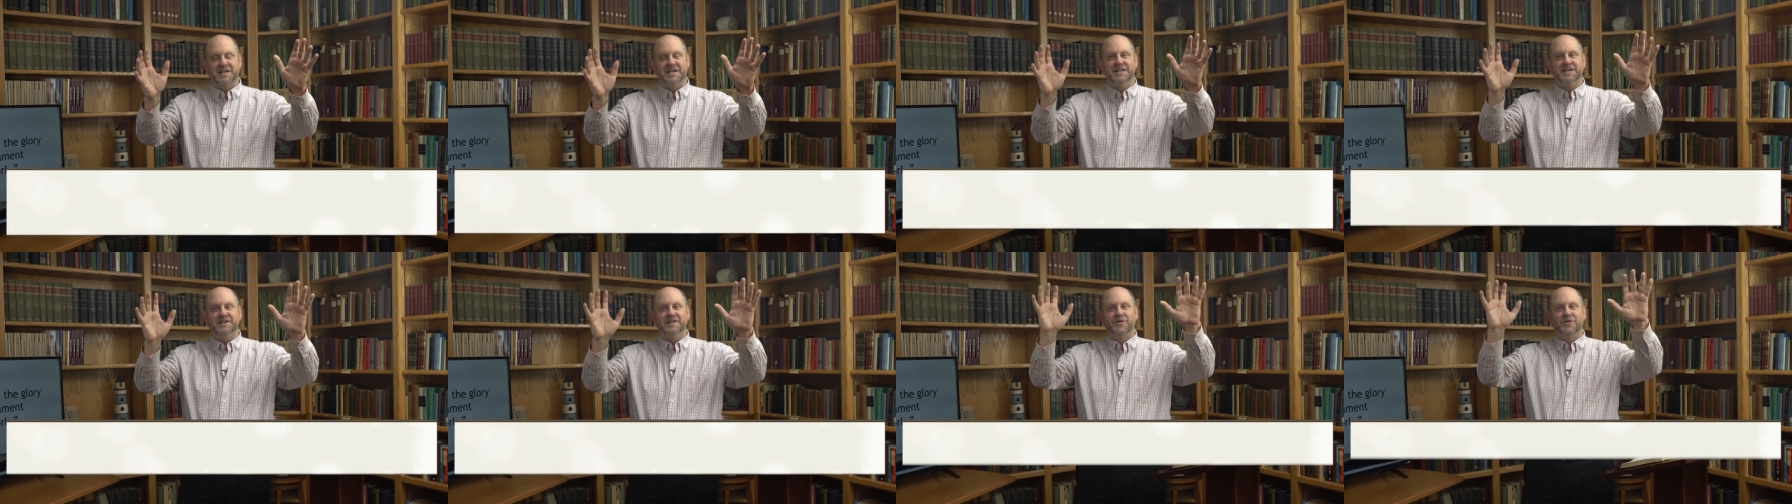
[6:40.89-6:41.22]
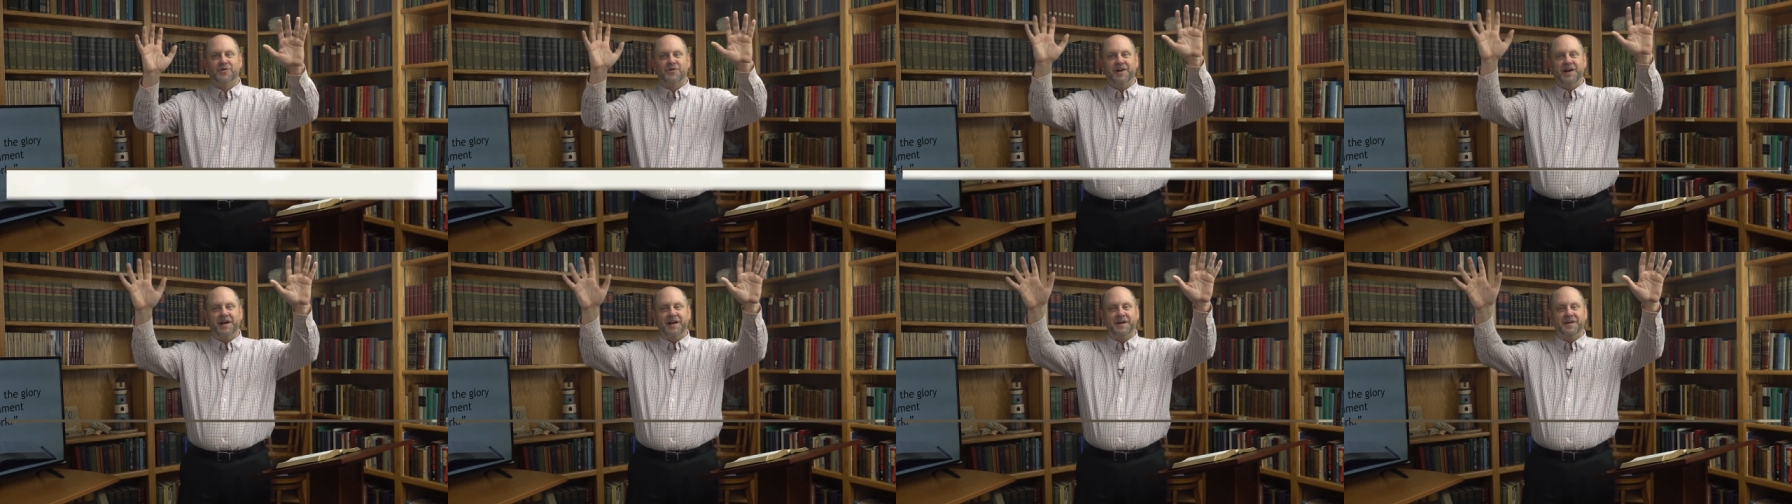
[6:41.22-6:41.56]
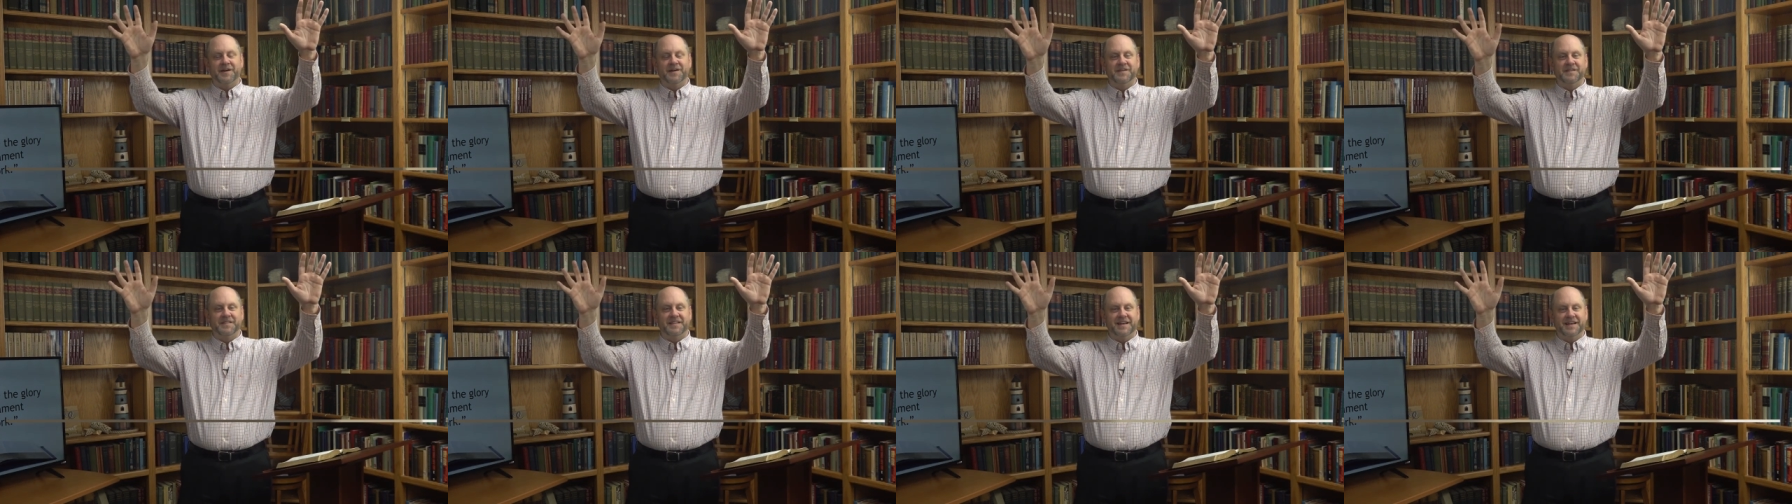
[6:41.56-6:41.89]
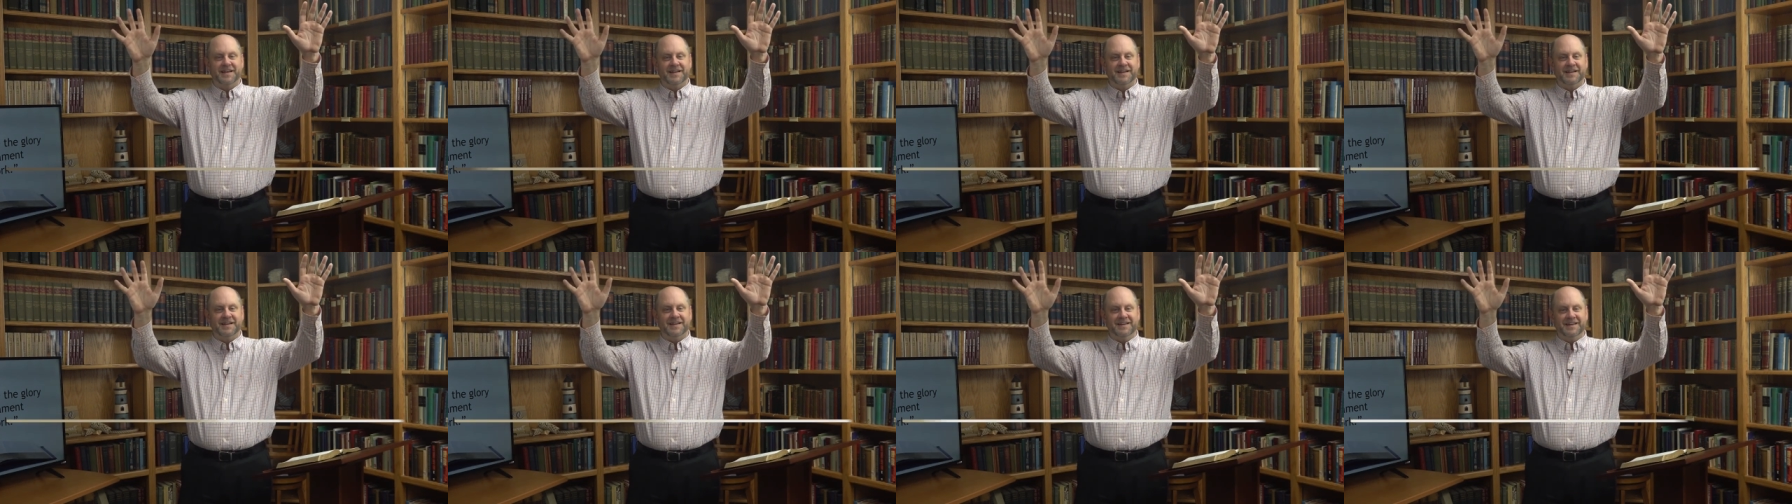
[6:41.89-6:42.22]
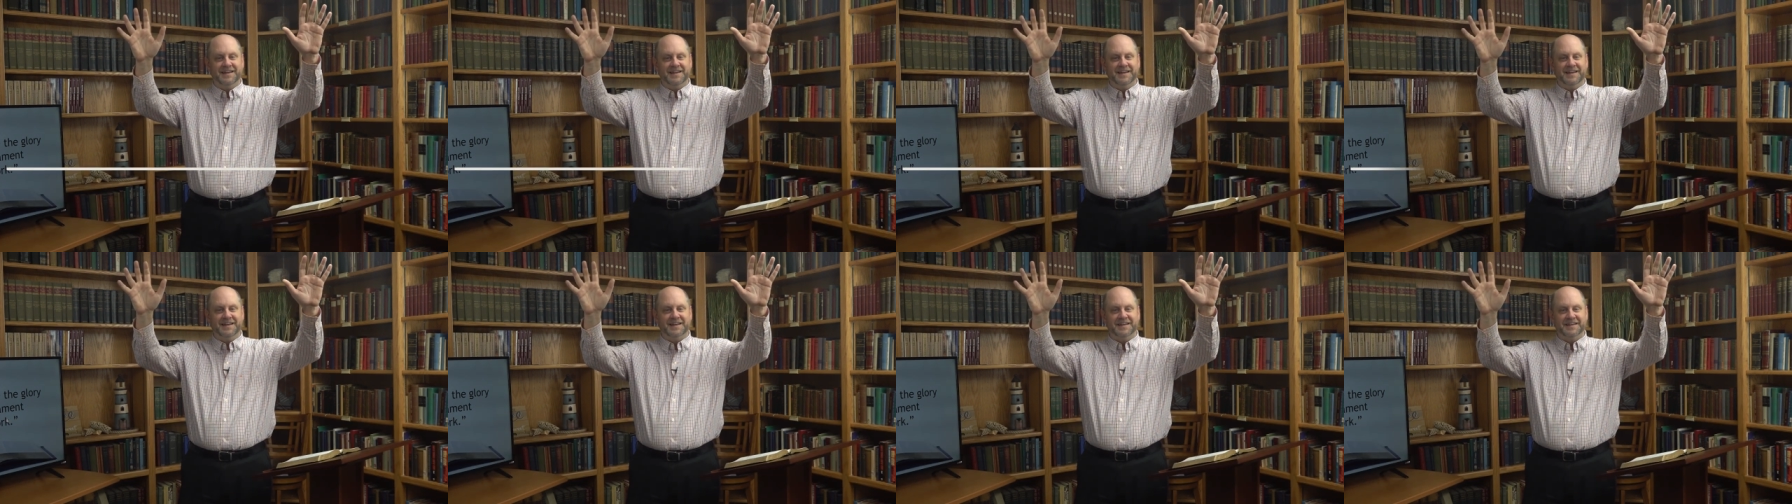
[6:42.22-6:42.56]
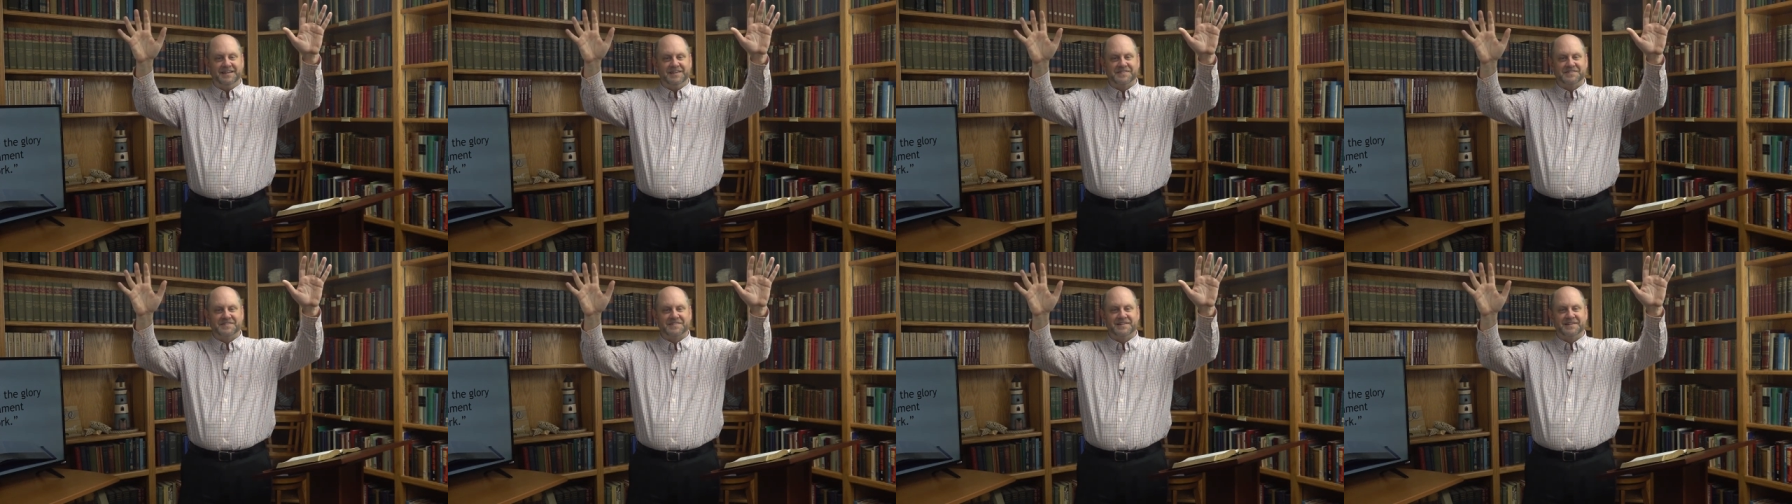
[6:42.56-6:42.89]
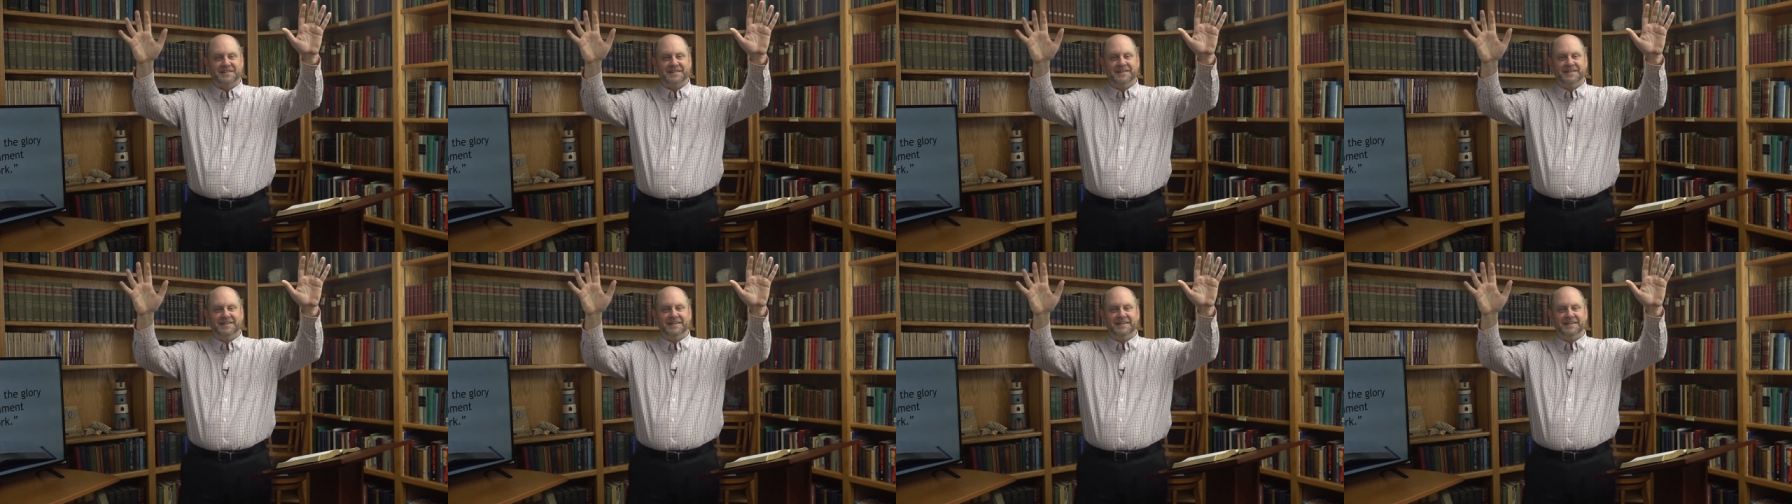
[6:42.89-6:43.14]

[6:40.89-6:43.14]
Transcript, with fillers: and greater than it is.